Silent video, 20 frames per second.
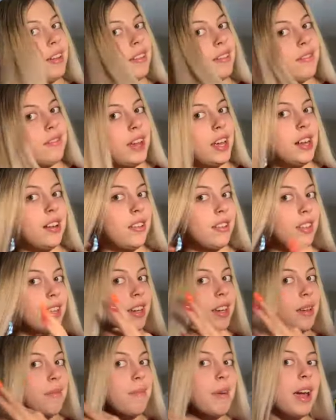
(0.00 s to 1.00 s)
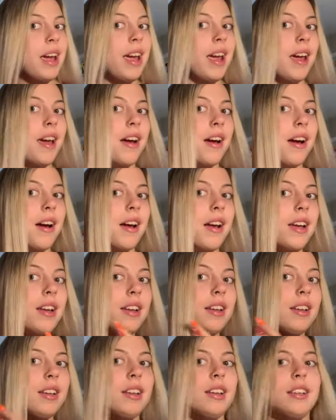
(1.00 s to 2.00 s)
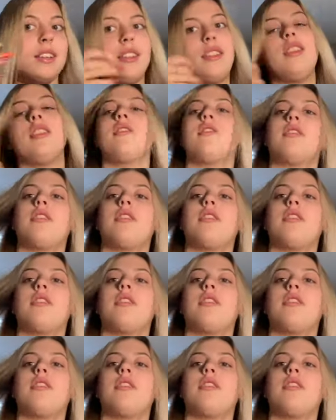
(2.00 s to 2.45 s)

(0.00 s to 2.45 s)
Final look at my hair. Looks